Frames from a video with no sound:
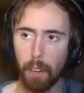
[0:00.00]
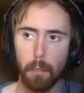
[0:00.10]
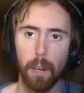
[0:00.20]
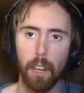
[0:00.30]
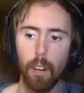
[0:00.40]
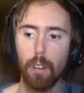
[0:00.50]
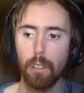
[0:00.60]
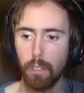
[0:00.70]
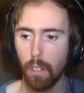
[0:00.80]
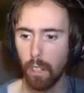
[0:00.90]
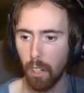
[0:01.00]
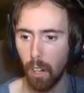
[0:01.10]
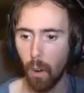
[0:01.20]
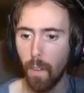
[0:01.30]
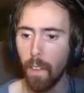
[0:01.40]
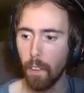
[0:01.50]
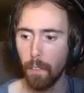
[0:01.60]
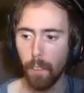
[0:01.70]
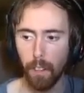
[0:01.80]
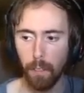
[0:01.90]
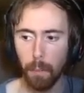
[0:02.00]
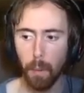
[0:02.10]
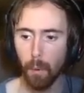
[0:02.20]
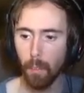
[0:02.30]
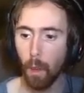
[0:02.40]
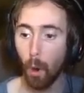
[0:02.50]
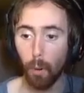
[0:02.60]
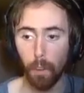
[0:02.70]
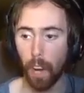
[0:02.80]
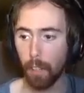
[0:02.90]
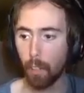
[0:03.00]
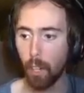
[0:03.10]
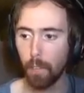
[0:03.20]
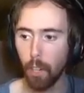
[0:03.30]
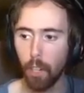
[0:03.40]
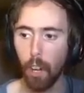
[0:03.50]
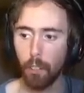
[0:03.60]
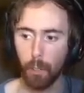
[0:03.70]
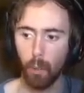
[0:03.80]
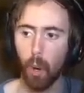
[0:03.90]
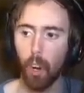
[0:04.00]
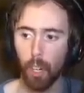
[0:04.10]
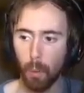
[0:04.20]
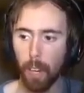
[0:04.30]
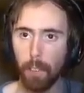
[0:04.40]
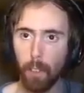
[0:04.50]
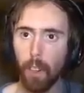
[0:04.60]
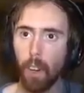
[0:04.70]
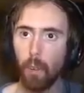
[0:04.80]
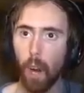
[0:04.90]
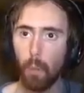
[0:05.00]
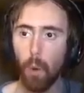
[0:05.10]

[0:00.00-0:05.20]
Everybody knows that, you know, people, oh, Van Cleef did nothing wrong or whatever, right?